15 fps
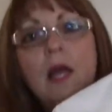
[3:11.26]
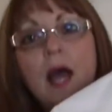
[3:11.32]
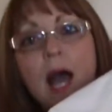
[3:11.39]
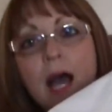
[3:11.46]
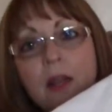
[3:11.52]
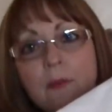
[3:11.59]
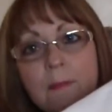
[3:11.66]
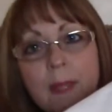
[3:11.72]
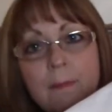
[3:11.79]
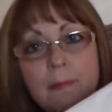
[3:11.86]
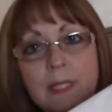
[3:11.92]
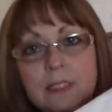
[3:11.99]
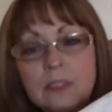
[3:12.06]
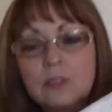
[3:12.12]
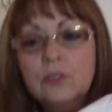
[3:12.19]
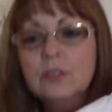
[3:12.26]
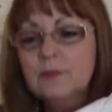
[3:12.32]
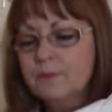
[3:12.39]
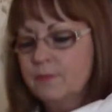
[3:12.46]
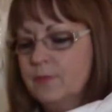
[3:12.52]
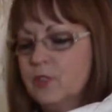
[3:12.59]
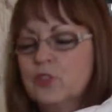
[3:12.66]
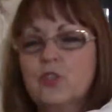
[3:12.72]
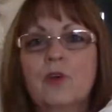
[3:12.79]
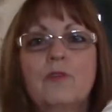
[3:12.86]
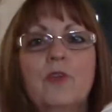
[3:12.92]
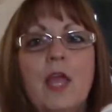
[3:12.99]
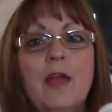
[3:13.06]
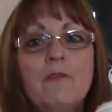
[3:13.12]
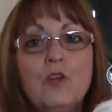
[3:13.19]
how to make bustles, so if
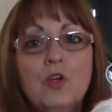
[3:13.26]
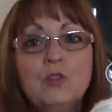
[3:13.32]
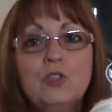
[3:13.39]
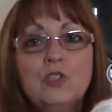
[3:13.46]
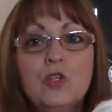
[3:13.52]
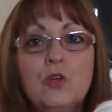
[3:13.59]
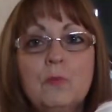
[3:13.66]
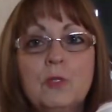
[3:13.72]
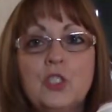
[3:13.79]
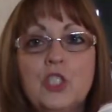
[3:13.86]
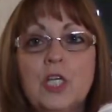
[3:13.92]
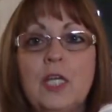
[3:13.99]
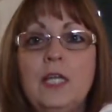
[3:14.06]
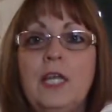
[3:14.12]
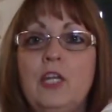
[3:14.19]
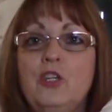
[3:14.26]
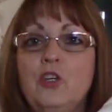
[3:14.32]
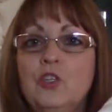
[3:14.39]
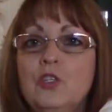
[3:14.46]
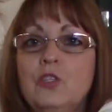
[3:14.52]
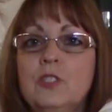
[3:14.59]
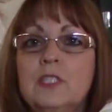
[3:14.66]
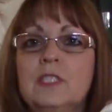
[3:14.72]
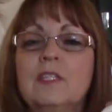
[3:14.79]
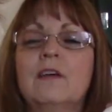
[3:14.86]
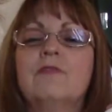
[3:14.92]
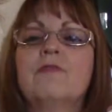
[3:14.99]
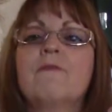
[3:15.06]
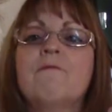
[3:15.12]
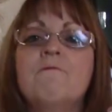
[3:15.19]
you have your own sewing machine and you can do this
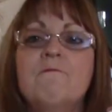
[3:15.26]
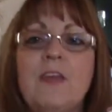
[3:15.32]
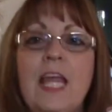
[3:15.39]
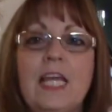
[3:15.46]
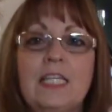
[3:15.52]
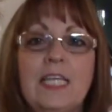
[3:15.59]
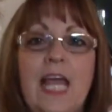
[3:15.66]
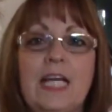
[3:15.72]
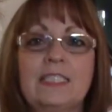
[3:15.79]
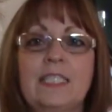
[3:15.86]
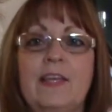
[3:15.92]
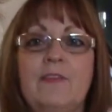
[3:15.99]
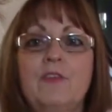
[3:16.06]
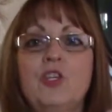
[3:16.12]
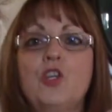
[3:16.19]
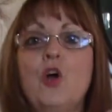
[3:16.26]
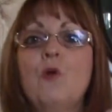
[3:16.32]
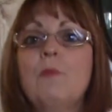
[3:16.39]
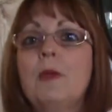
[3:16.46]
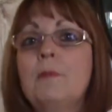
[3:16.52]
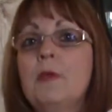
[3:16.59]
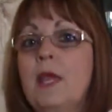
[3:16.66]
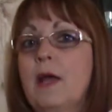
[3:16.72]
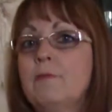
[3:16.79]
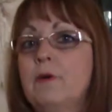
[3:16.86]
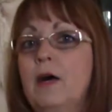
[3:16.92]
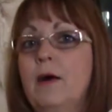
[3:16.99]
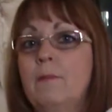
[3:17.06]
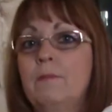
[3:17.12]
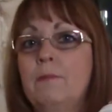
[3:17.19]
stuff, fantastic. If you don't, maybe you have
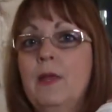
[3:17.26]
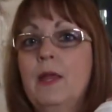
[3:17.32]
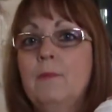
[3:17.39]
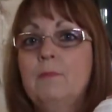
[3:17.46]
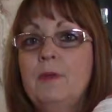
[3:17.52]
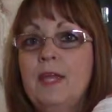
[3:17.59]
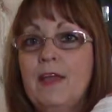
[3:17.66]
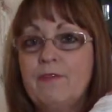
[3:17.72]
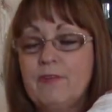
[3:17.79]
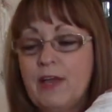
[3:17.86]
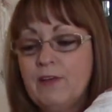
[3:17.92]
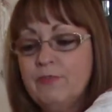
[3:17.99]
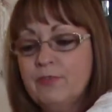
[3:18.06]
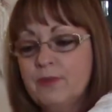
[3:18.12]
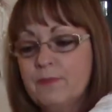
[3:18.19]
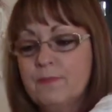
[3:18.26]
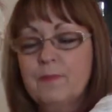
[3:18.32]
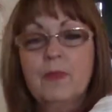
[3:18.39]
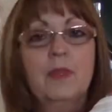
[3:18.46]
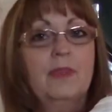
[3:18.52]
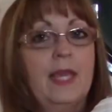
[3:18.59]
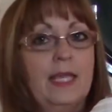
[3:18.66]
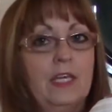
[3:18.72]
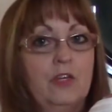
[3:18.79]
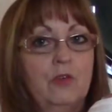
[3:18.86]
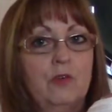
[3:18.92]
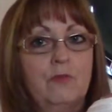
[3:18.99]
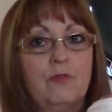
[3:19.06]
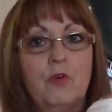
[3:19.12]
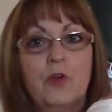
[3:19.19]
a BFF that can do
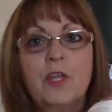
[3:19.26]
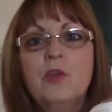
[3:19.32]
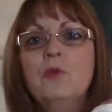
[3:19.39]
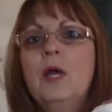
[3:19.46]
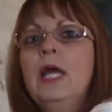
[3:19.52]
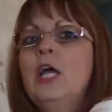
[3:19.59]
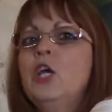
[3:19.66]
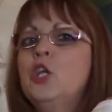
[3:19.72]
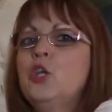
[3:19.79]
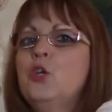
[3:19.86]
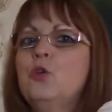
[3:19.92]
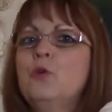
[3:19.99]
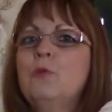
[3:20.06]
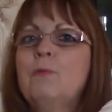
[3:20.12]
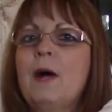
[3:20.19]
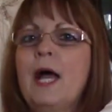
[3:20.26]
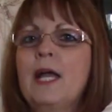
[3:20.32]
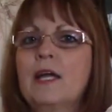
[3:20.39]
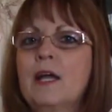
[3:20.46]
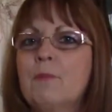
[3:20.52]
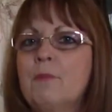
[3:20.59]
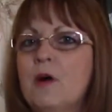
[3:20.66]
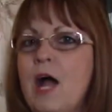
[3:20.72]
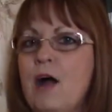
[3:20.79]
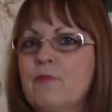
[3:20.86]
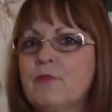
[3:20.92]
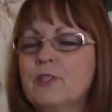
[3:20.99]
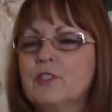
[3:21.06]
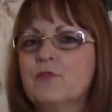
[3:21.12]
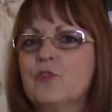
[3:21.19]
it for you. You buy a couple
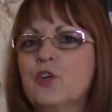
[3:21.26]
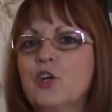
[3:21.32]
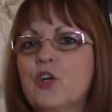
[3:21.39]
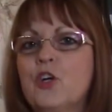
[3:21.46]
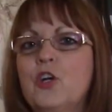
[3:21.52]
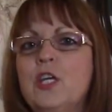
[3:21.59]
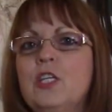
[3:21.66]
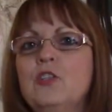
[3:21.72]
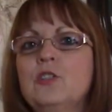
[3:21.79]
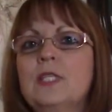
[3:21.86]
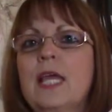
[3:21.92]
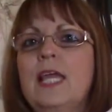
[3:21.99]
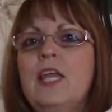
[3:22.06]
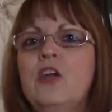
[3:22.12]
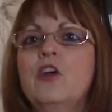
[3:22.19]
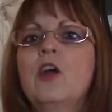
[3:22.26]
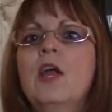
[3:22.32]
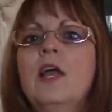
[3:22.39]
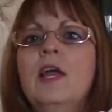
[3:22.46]
outfits for her and you say, here,